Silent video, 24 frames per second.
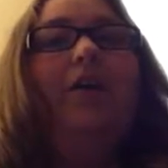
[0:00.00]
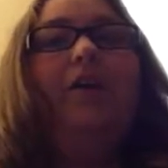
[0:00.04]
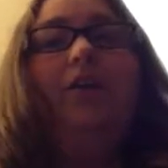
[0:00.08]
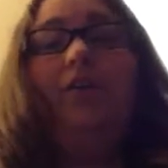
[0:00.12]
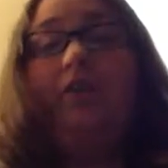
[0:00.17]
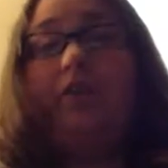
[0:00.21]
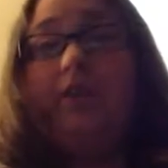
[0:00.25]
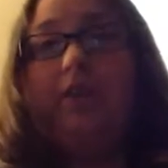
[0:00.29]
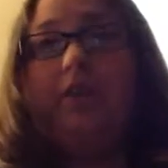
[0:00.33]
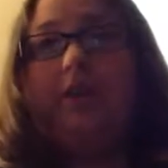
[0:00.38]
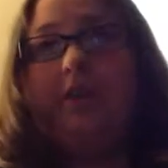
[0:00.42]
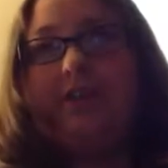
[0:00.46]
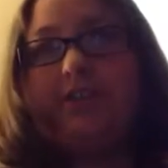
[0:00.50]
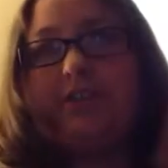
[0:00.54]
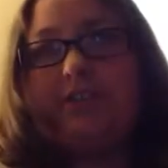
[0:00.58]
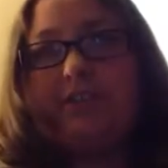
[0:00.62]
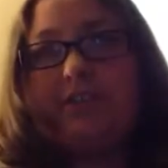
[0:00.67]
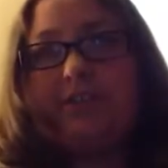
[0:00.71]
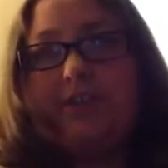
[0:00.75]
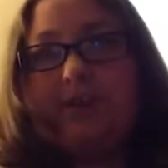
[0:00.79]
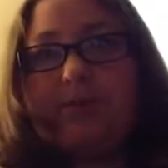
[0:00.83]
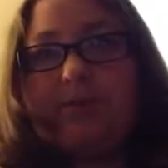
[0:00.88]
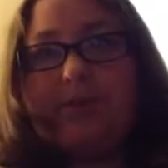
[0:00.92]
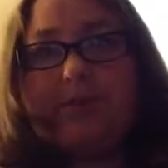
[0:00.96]
or I
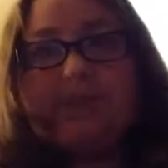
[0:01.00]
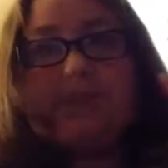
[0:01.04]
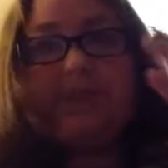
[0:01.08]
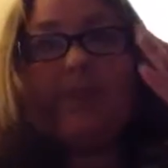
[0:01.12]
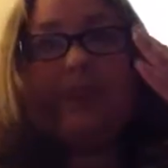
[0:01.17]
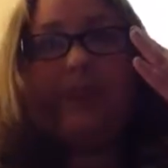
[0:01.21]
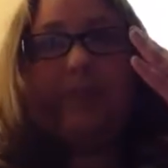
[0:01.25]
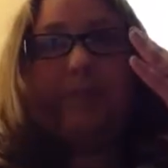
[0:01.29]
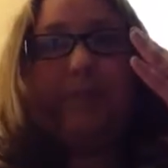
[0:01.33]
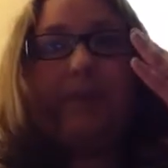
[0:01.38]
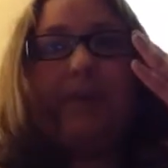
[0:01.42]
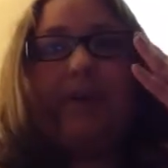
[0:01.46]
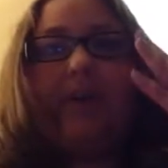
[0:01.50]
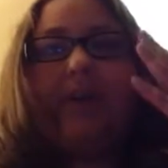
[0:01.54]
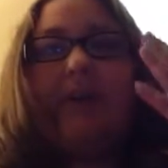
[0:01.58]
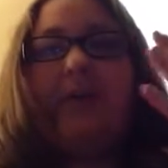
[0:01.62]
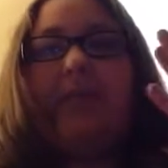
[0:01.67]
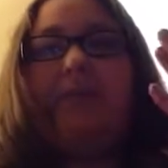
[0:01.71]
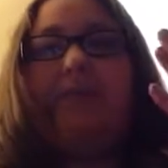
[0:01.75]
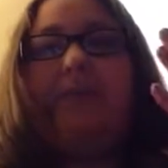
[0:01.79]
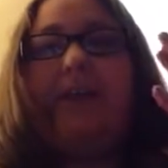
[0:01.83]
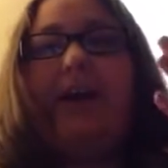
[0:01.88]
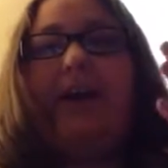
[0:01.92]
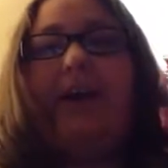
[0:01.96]
should say retape,
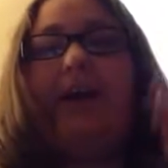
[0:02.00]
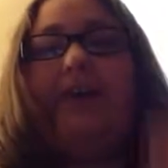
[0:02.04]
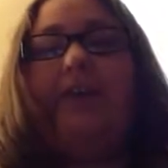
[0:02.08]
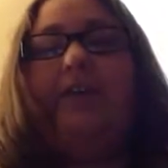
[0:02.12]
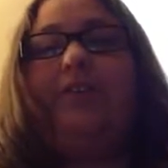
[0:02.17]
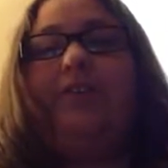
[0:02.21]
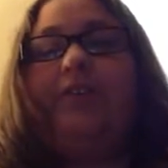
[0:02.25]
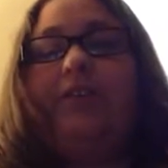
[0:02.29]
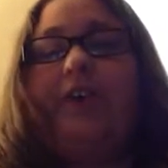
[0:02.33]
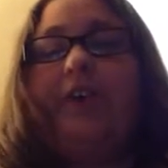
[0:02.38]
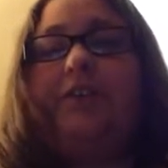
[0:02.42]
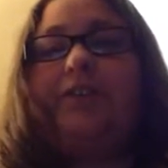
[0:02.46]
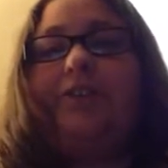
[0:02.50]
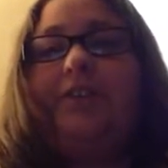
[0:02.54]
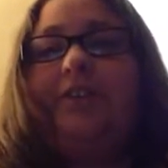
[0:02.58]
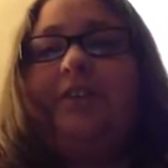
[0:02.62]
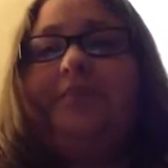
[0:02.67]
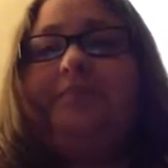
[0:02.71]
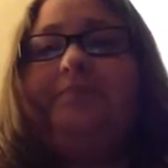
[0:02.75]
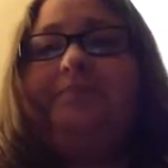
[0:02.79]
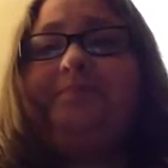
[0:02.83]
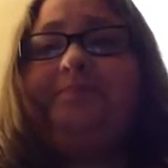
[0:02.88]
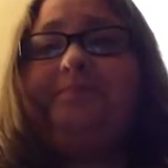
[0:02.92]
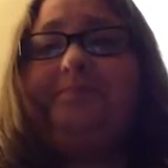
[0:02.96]
my
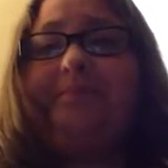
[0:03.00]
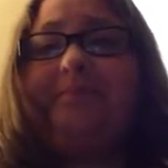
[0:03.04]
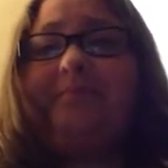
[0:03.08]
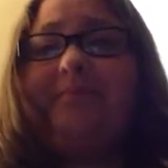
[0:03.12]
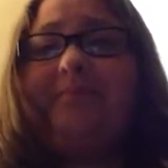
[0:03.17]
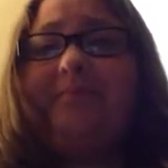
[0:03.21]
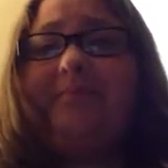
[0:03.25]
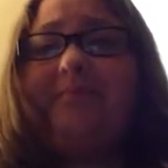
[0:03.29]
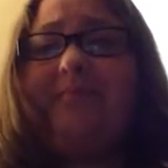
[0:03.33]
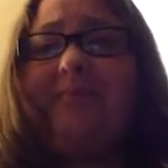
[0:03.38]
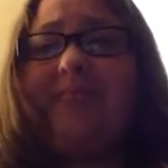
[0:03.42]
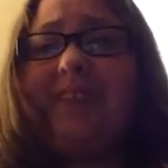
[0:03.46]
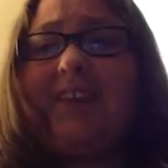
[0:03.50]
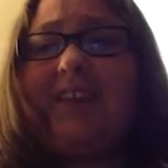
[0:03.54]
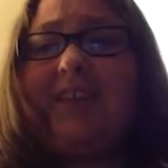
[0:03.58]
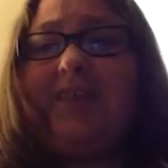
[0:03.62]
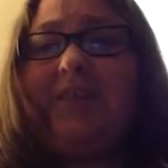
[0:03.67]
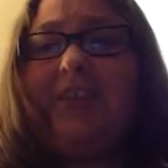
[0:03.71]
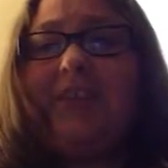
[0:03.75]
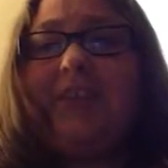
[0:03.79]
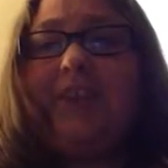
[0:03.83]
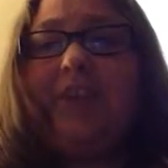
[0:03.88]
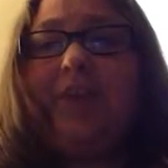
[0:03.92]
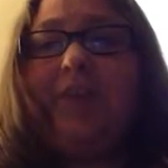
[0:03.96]
introduction
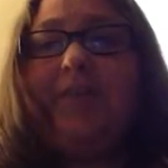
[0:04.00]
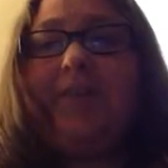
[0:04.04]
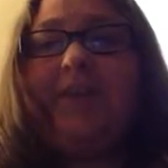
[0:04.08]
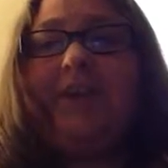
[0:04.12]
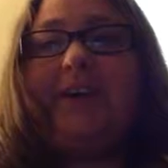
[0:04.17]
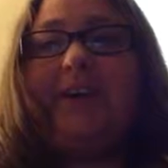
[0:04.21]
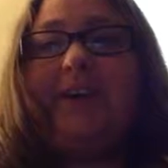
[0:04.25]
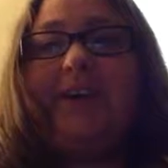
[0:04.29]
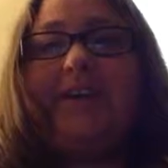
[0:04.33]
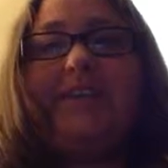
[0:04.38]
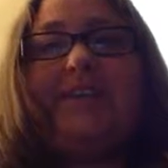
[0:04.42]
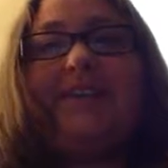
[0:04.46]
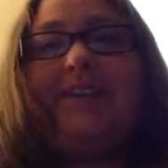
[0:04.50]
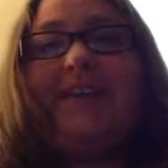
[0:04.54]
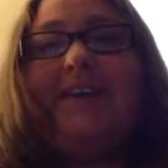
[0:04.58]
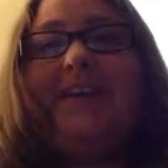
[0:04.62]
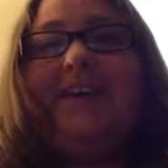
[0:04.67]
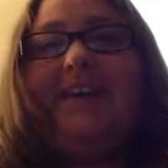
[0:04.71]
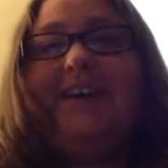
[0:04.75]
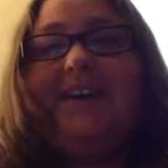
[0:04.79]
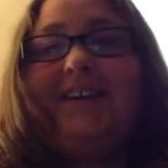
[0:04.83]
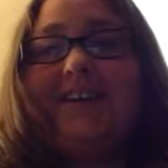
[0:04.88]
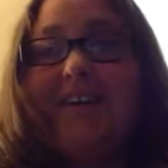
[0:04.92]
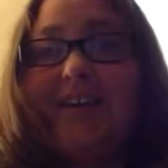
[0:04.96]
video because
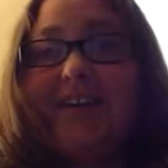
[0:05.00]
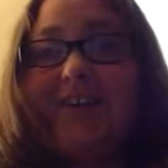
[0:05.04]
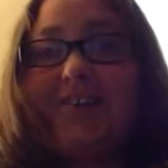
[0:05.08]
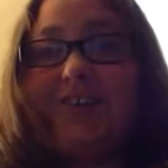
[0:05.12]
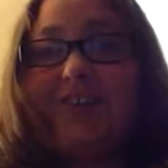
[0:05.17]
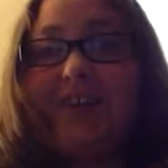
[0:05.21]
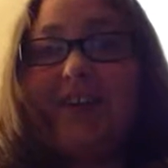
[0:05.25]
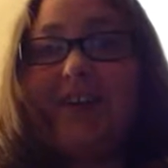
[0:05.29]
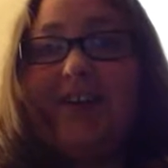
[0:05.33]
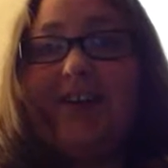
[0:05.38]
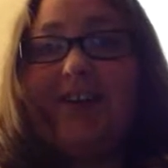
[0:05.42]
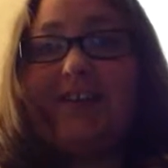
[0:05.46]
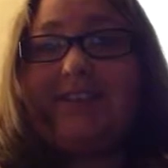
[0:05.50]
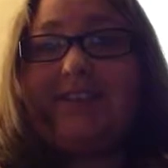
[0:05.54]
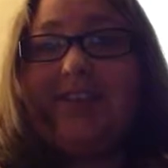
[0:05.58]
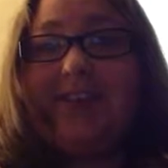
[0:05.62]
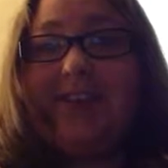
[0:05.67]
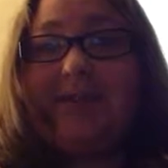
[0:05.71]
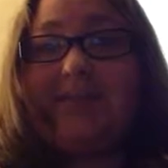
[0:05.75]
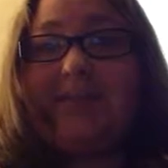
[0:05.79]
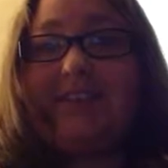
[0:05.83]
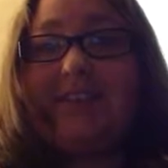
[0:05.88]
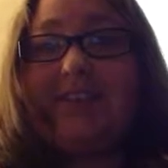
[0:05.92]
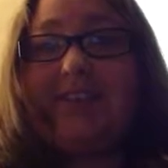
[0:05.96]
yesterday I
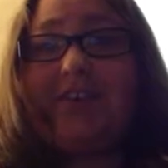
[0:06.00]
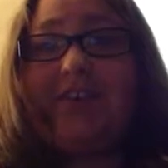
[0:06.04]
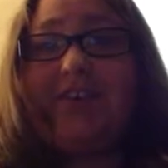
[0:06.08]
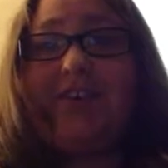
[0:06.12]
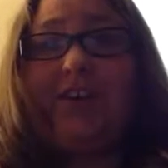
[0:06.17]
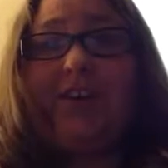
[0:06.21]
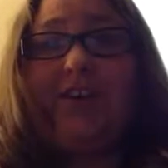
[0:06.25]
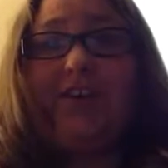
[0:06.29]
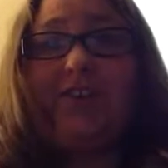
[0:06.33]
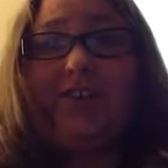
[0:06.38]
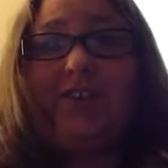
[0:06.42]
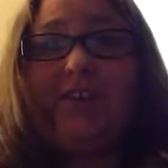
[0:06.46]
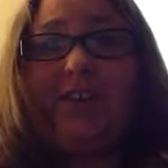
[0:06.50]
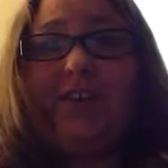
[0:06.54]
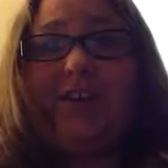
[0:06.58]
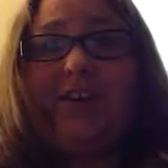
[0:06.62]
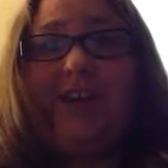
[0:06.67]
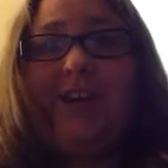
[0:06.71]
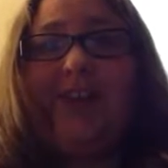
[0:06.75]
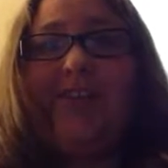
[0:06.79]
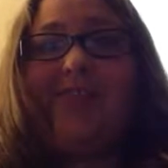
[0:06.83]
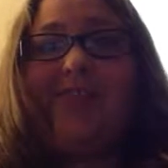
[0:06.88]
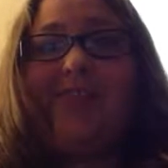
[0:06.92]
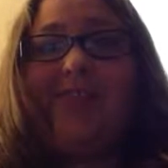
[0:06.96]
taped an introduction
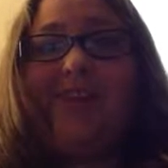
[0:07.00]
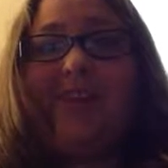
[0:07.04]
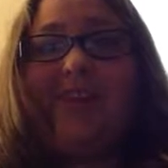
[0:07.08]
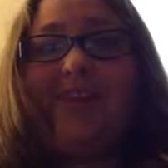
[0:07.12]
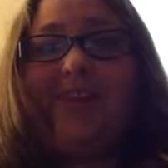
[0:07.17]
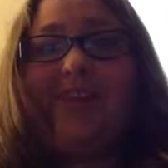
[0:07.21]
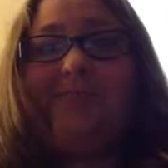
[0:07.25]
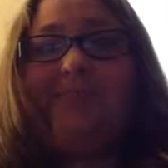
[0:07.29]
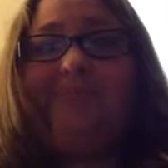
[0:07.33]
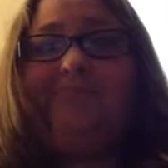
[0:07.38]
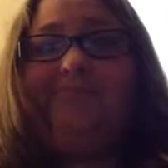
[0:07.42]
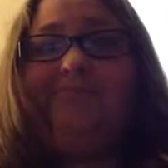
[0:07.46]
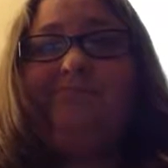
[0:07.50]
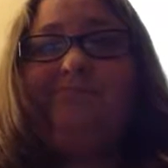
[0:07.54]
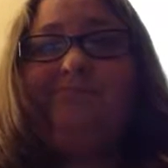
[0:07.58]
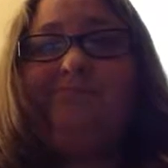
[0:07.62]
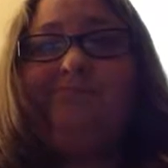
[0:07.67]
and then